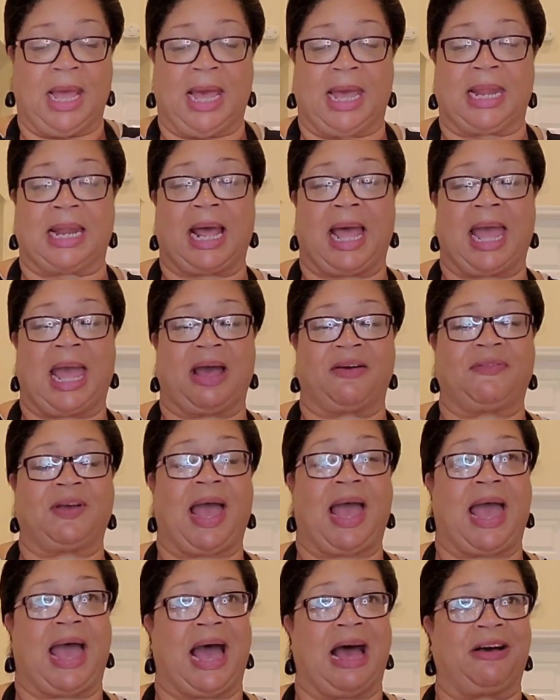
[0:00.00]
and I have
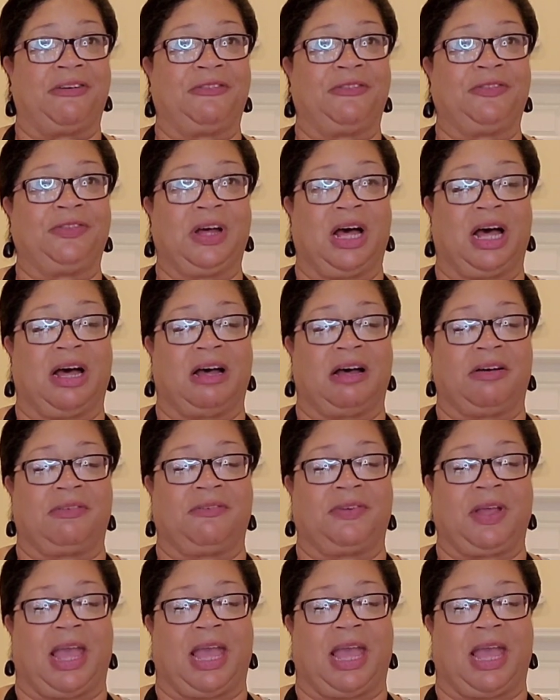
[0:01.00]
half of